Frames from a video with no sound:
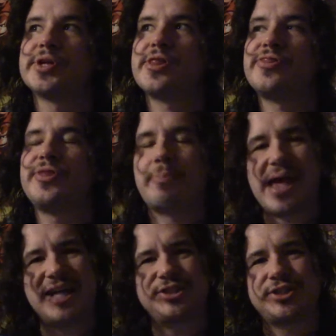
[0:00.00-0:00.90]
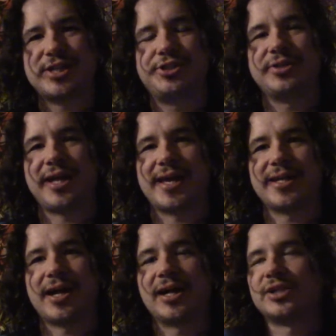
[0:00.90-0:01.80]
the badges that you get
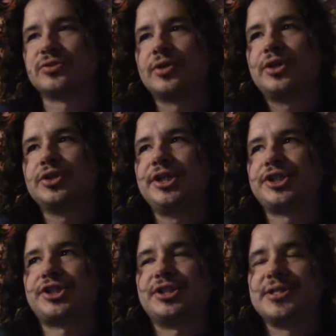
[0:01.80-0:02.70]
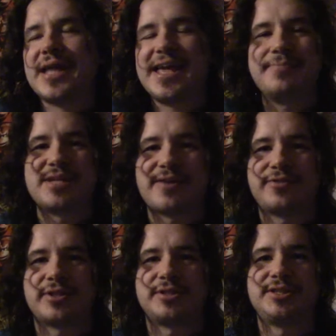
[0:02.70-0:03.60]
are literally just named after
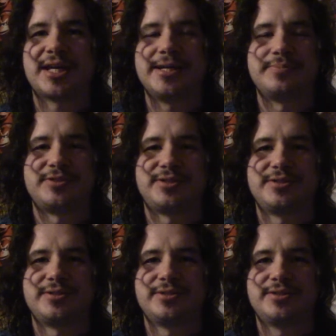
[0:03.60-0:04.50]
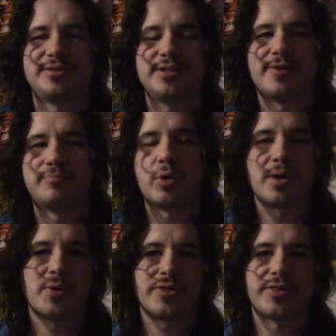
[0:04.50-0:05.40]
the types of
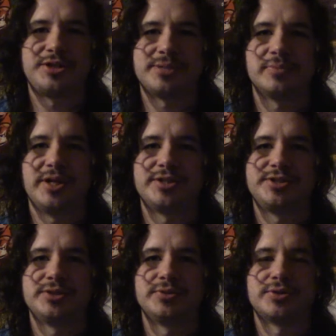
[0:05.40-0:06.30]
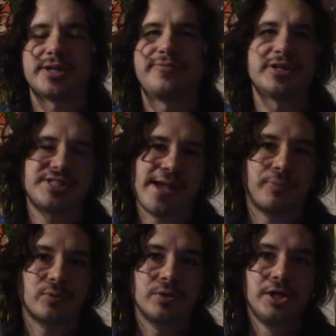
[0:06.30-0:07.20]
Pokemon that the gym leaders use. Like, for
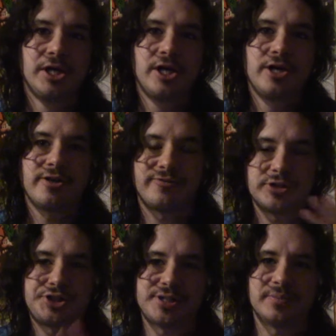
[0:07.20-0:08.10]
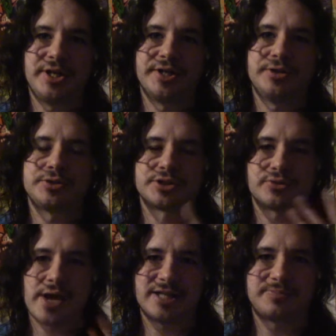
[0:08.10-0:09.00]
example, the first gym leader uses
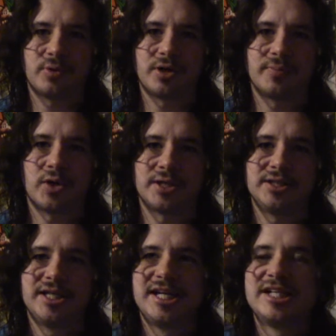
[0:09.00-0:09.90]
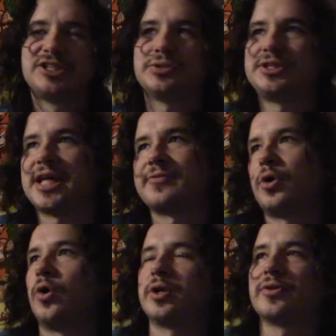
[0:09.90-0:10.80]
grass Pokemon, so instead of
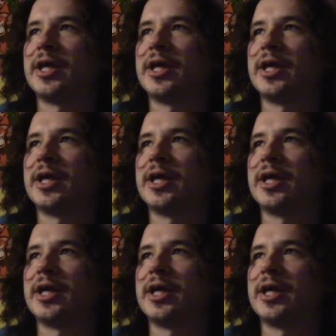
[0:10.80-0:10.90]
calling it,